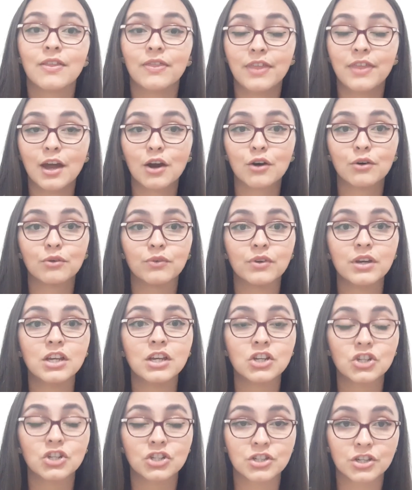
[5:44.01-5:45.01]
their
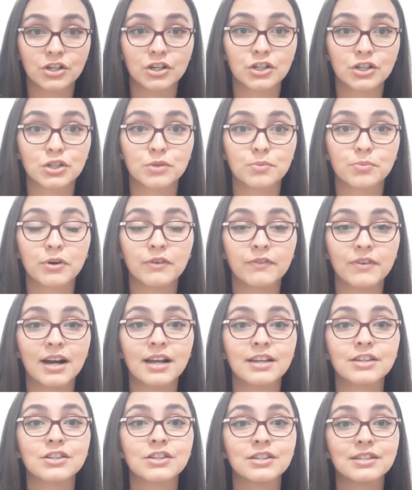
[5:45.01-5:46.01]
research
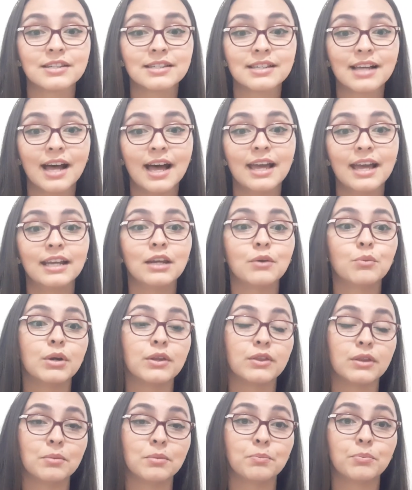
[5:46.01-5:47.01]
provides society
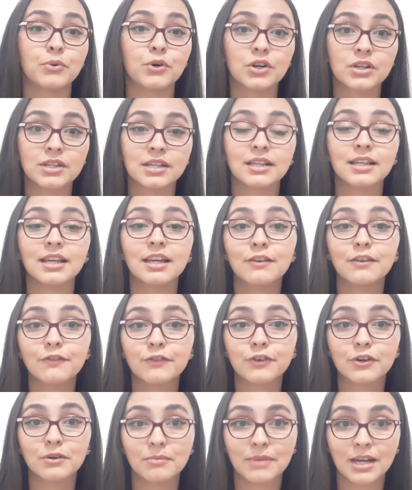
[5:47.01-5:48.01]
with important
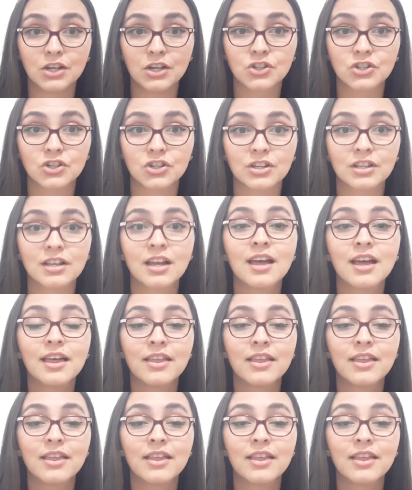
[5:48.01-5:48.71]
information